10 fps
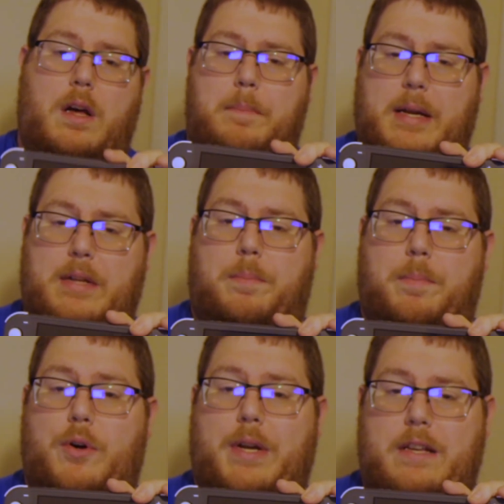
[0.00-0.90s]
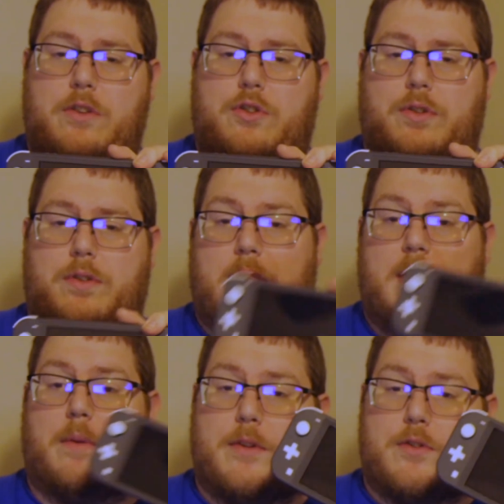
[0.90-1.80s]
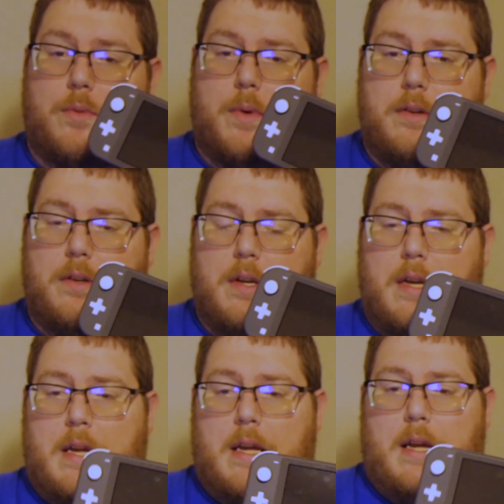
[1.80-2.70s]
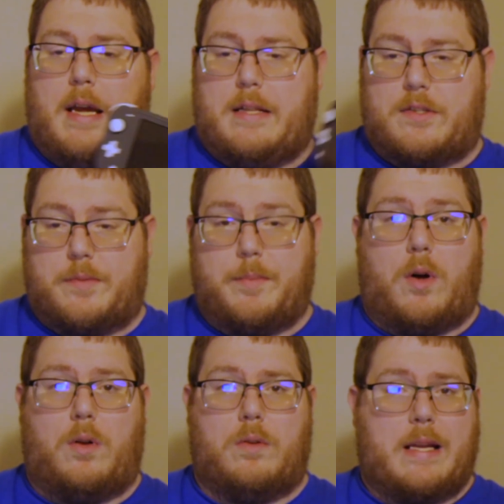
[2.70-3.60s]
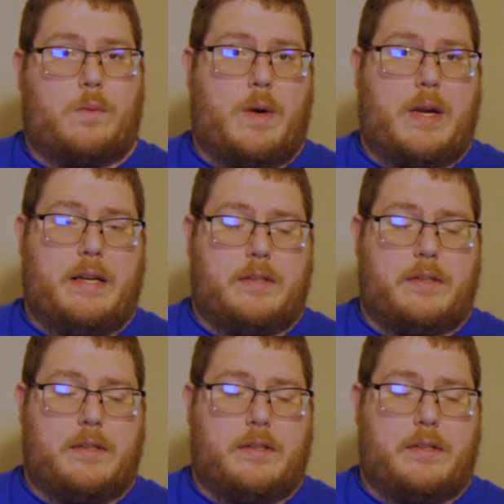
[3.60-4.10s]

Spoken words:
pixel per inch than the original one. It's small, lightweight.